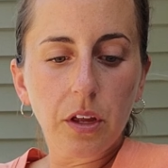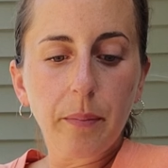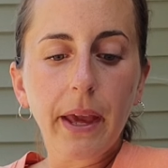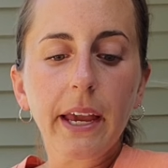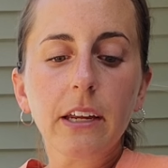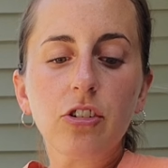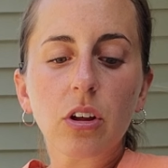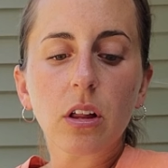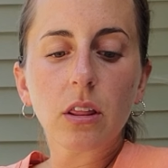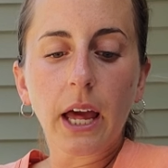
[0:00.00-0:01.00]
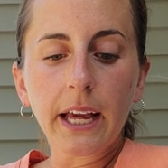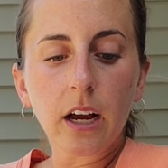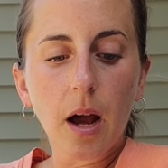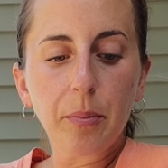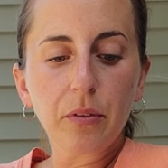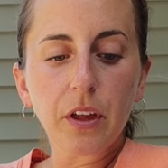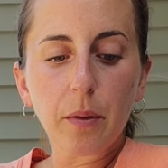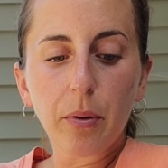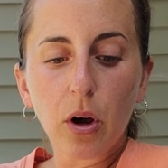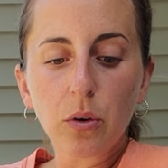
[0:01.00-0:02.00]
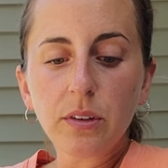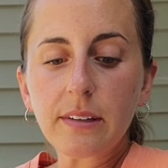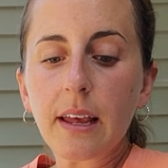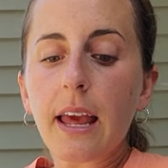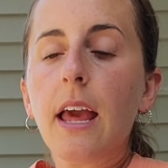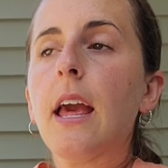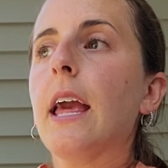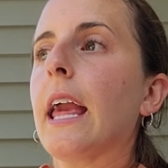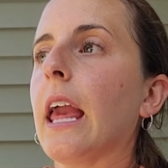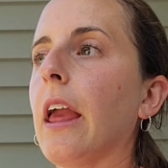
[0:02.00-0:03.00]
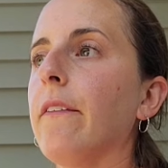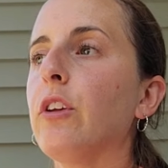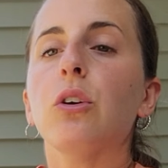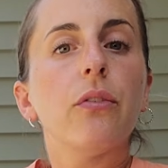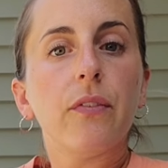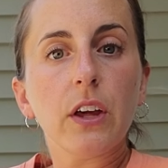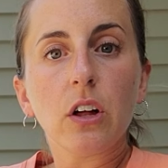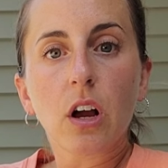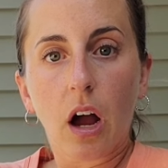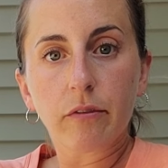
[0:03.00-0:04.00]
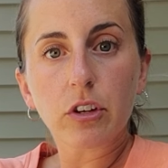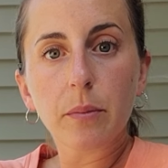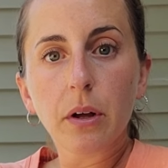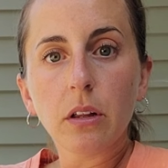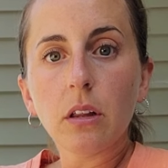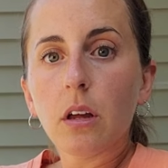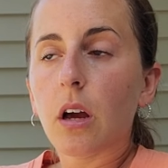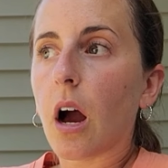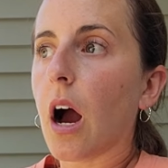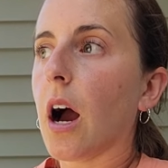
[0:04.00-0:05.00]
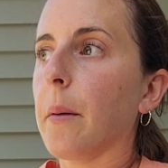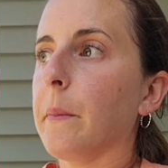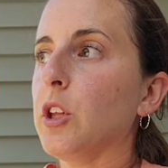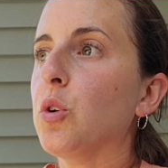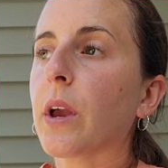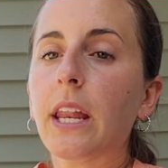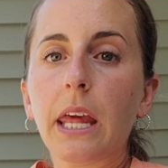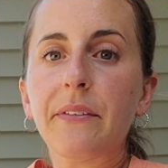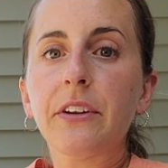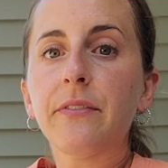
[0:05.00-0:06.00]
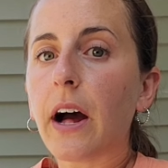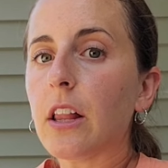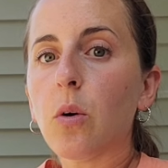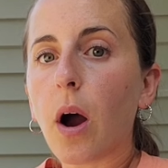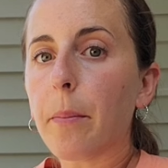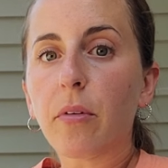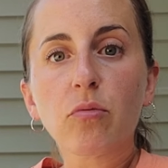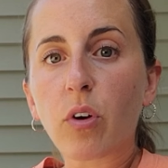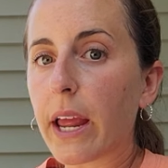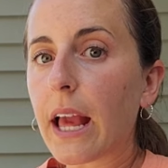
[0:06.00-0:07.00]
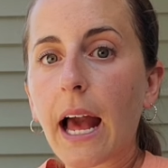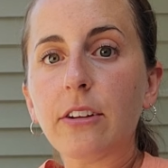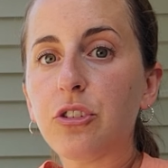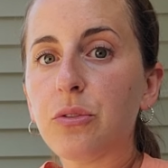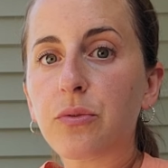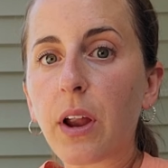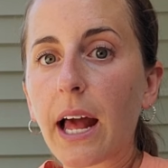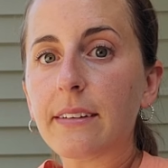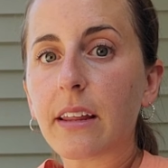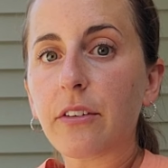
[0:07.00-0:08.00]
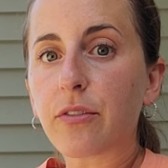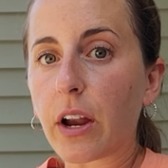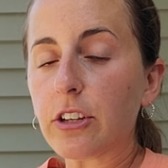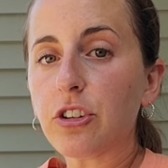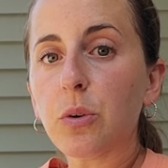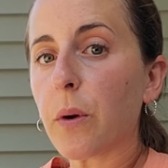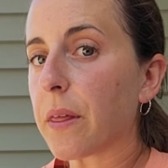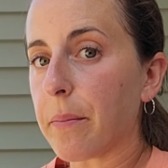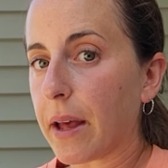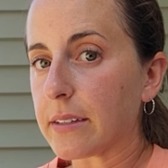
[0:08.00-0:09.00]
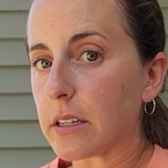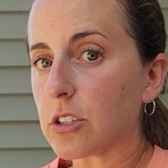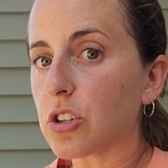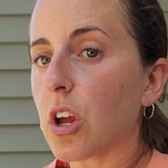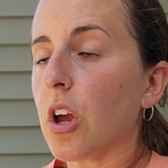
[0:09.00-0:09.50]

their page, like a couple of their posts. If you feel comfortable, you can even follow up right as they friend you with a message.